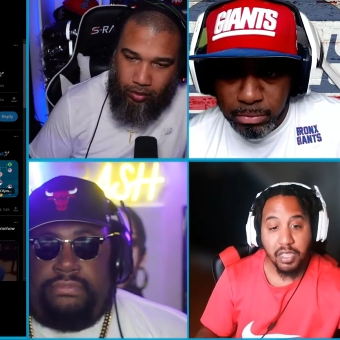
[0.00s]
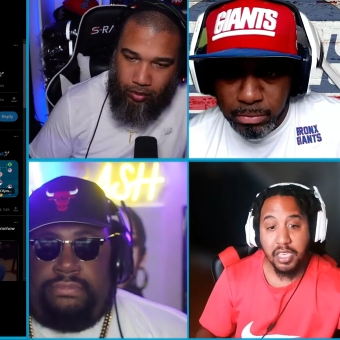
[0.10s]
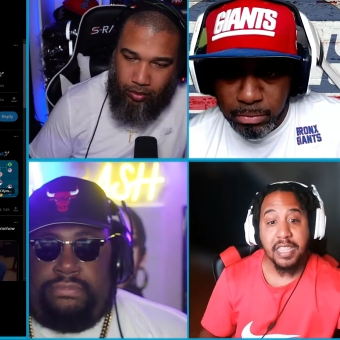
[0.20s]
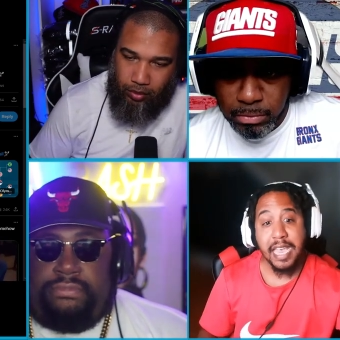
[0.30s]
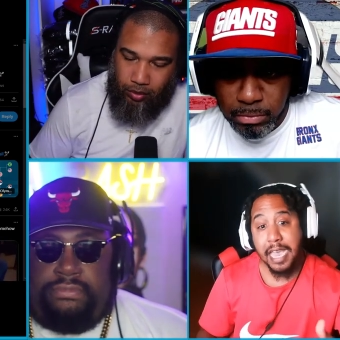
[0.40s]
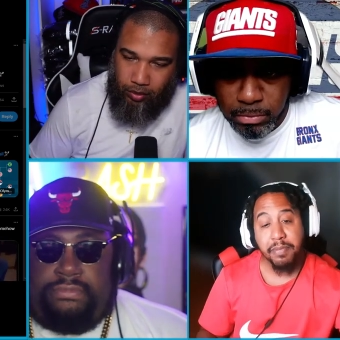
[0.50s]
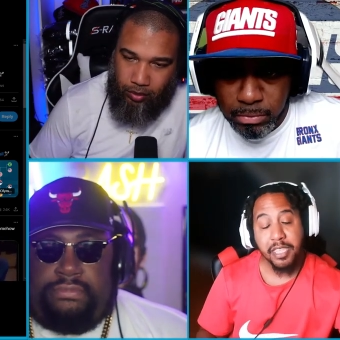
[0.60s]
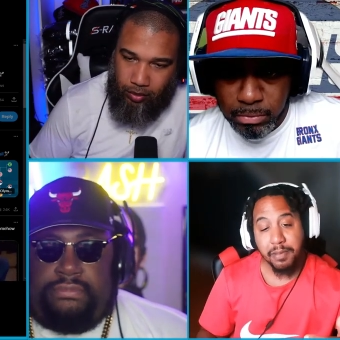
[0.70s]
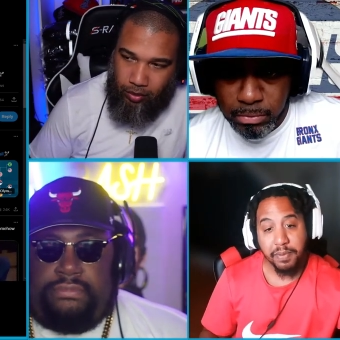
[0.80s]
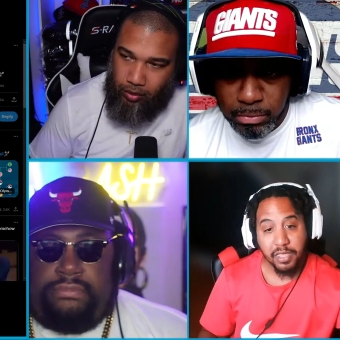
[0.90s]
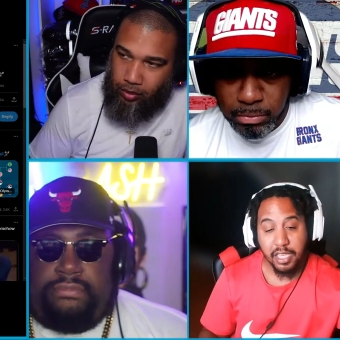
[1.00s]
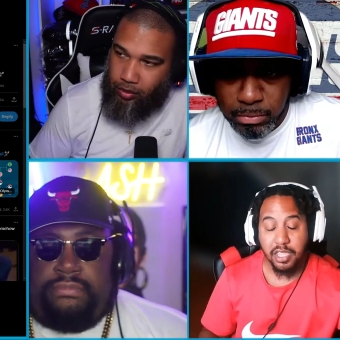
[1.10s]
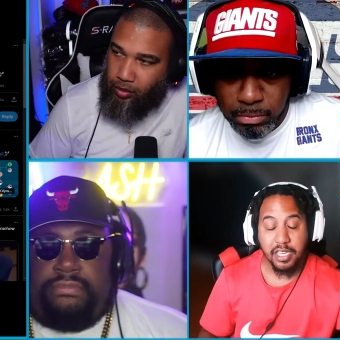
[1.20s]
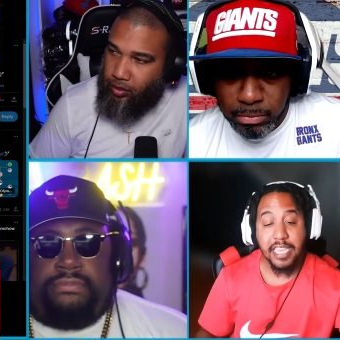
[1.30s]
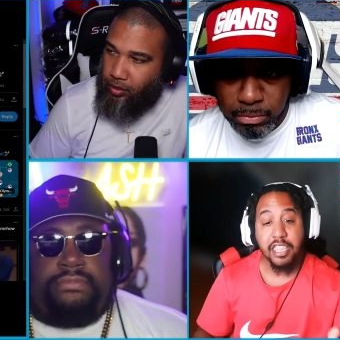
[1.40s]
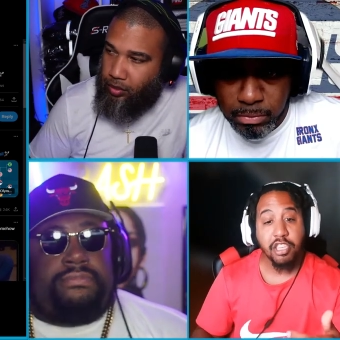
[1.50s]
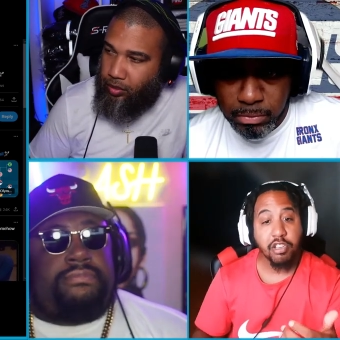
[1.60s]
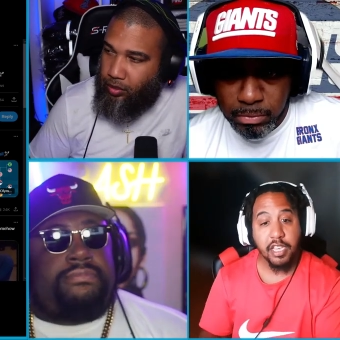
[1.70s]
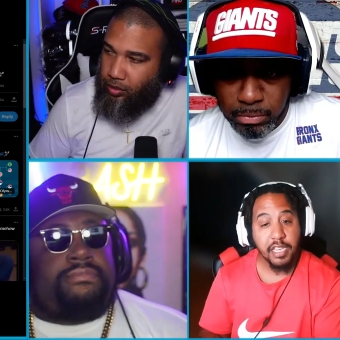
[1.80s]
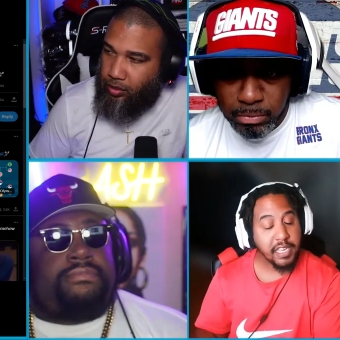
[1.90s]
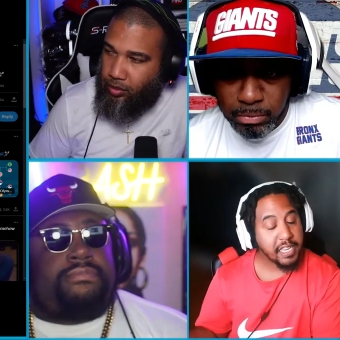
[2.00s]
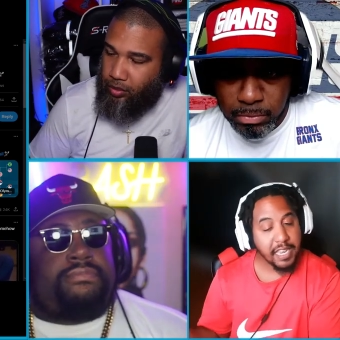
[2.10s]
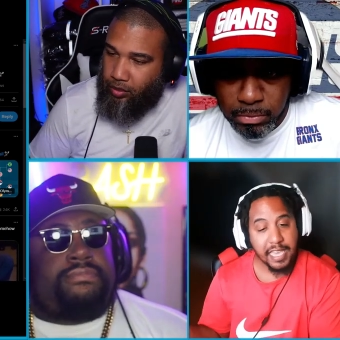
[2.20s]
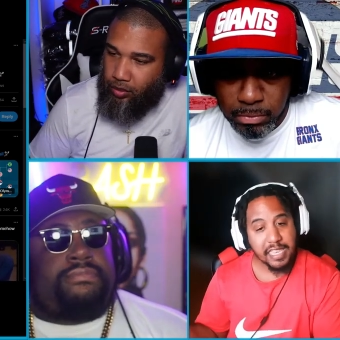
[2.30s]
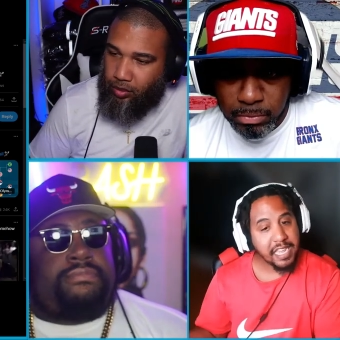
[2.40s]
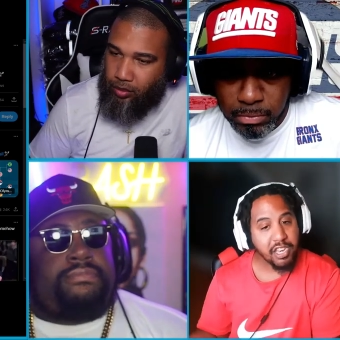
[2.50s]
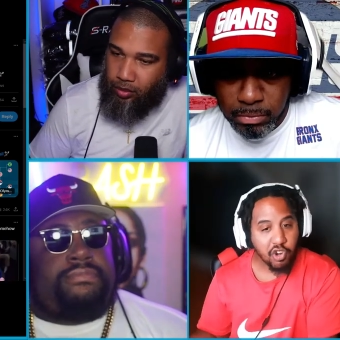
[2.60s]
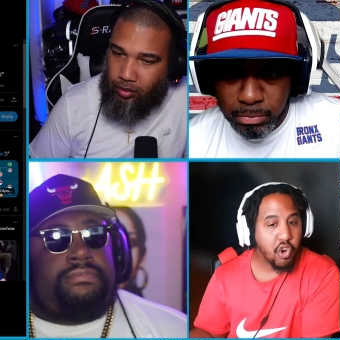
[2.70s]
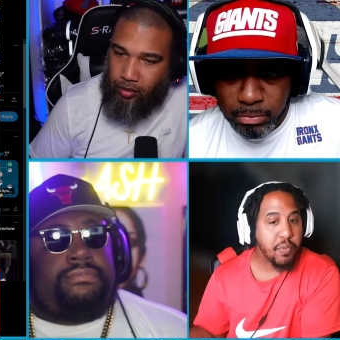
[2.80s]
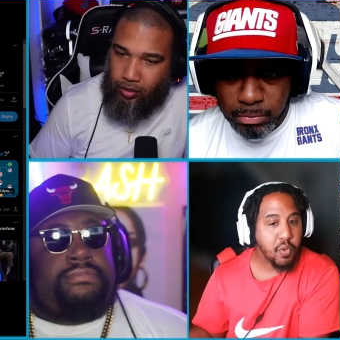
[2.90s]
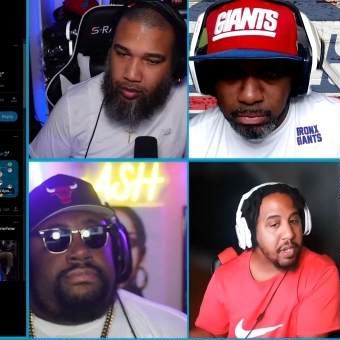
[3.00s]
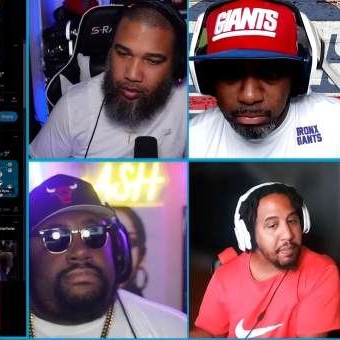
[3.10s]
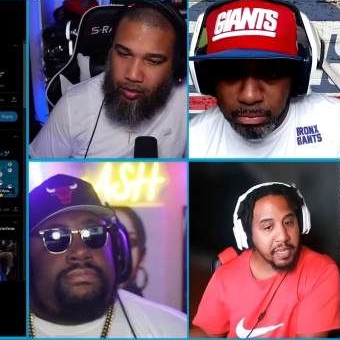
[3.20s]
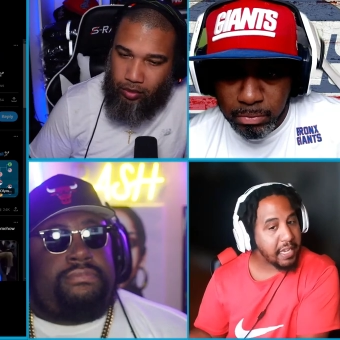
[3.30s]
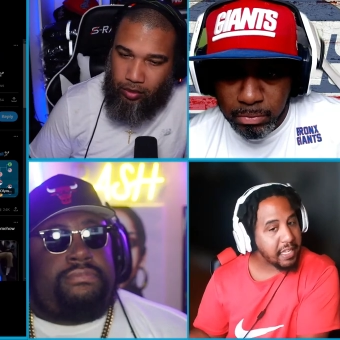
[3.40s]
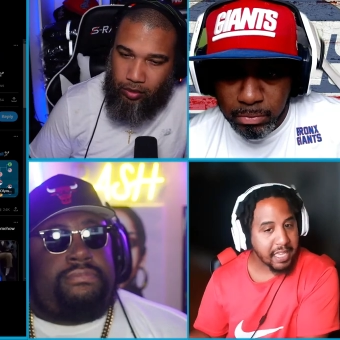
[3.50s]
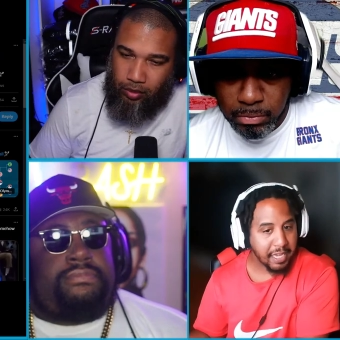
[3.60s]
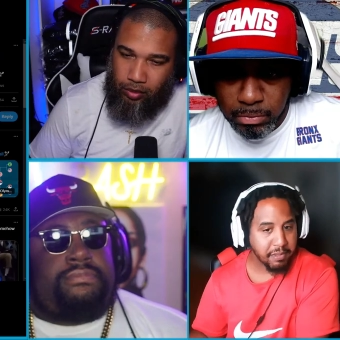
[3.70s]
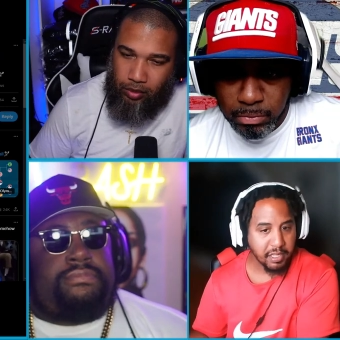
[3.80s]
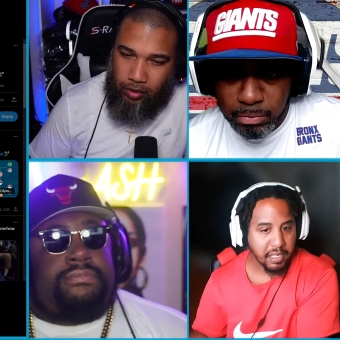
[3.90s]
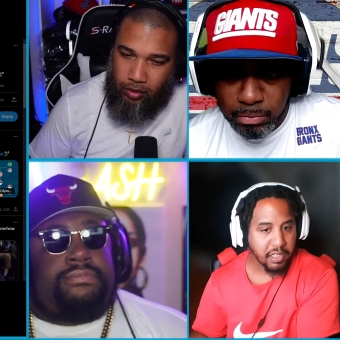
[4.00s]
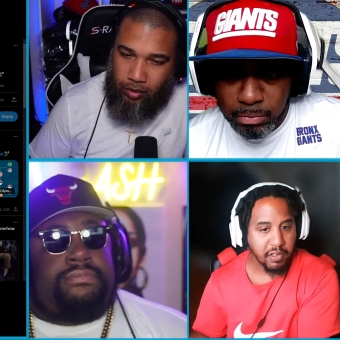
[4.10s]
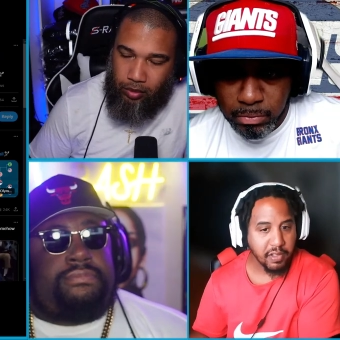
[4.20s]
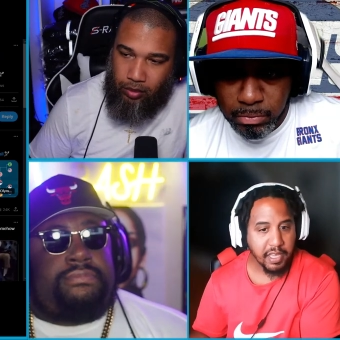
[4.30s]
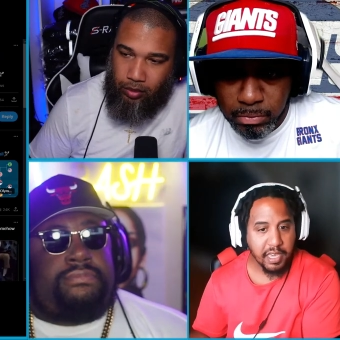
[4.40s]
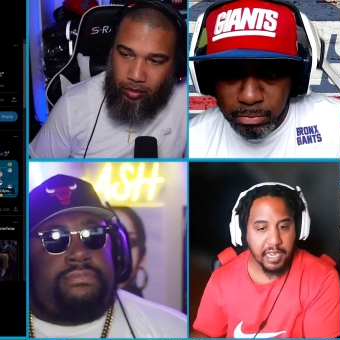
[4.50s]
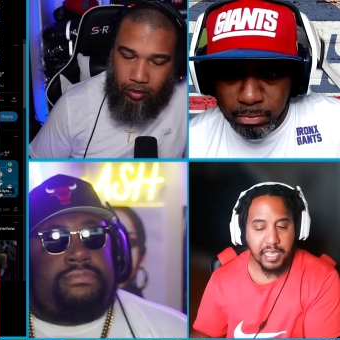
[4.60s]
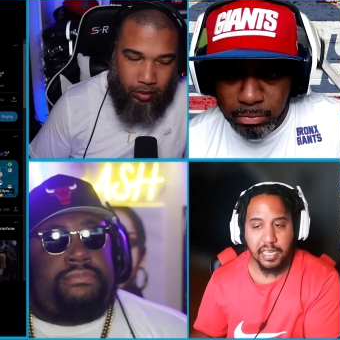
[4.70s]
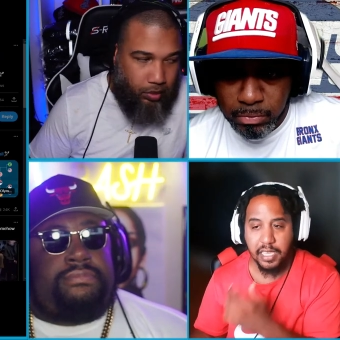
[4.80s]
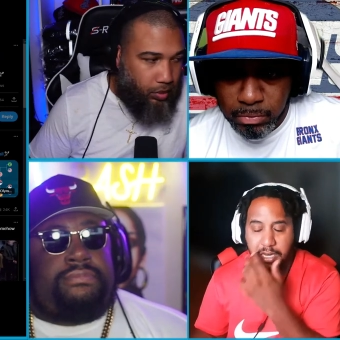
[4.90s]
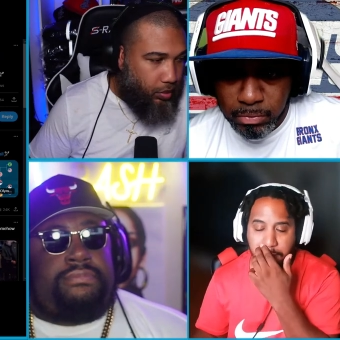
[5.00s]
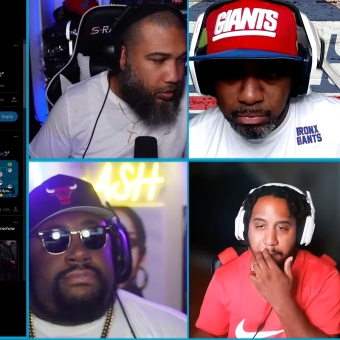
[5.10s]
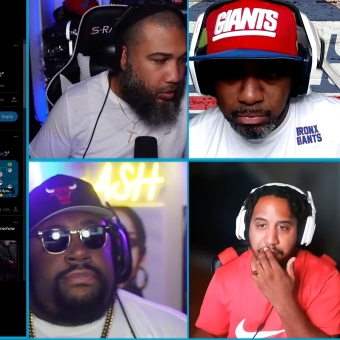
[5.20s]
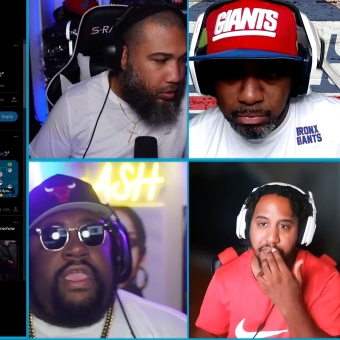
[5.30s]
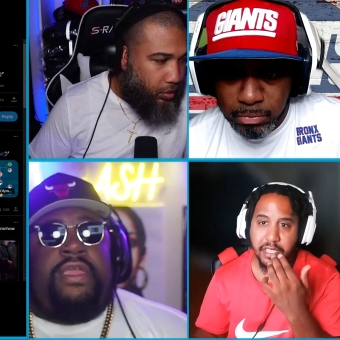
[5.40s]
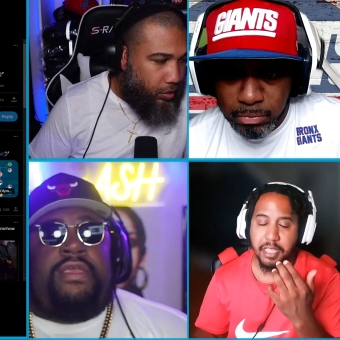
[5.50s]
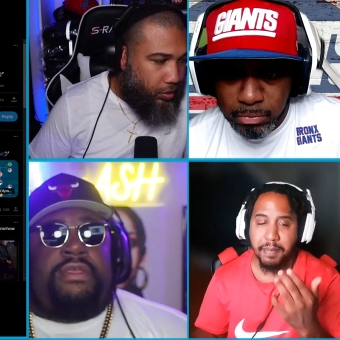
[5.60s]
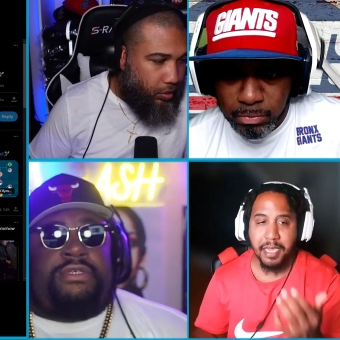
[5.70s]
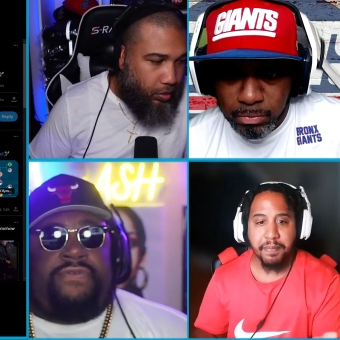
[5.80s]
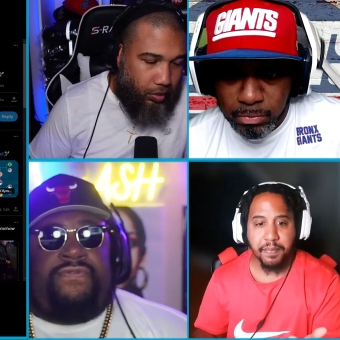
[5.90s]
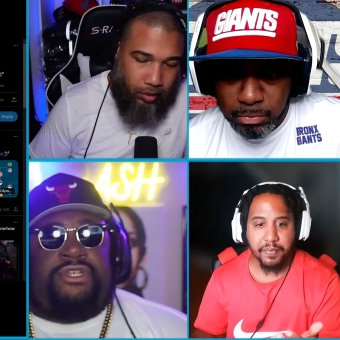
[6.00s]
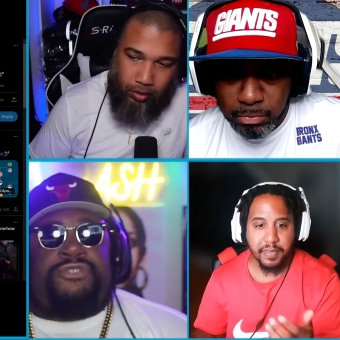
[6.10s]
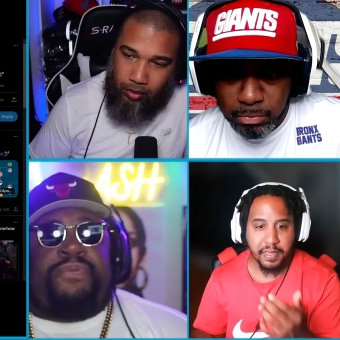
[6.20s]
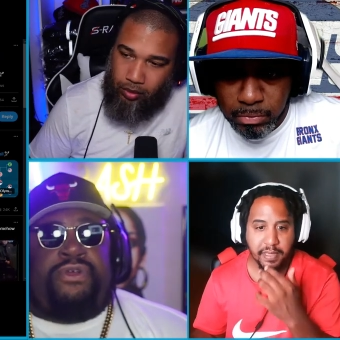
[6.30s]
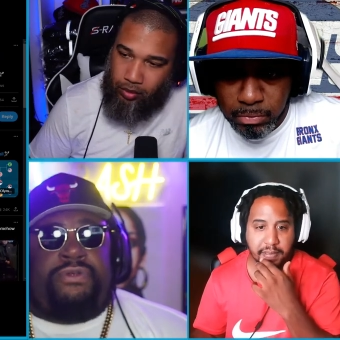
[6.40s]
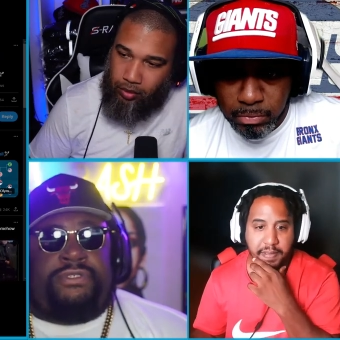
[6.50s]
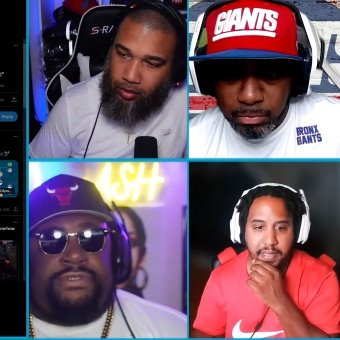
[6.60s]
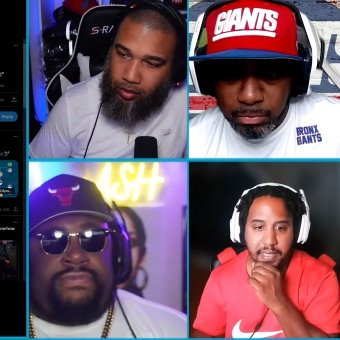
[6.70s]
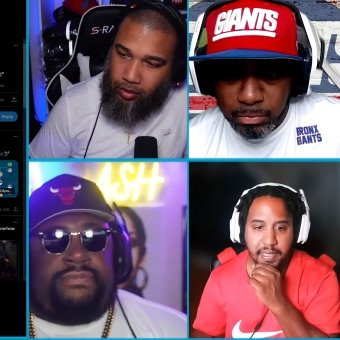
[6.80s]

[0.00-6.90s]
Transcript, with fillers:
Speaker 1: six times in a possession. That's that's not normal NBA type shit. So, and then it is to make,
Speaker 2: for the Spurs.